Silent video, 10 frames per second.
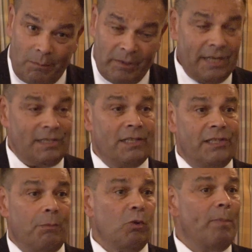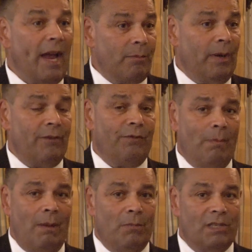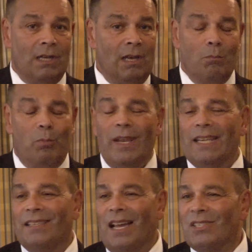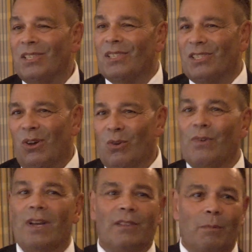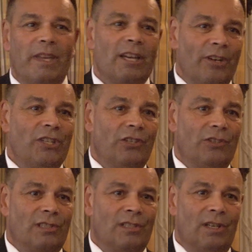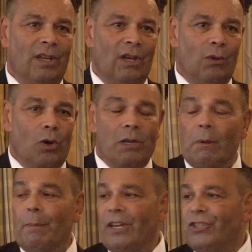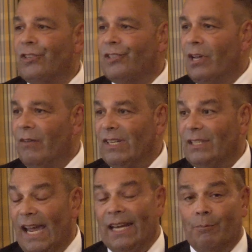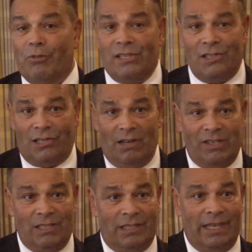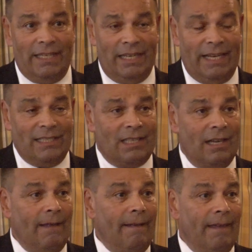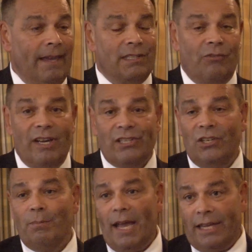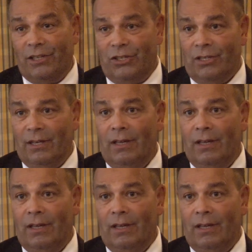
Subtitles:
cases, simple back pay for members, but it doesn't solve the bigger issues. What the probation service and the prison service indeed needs is a rescue package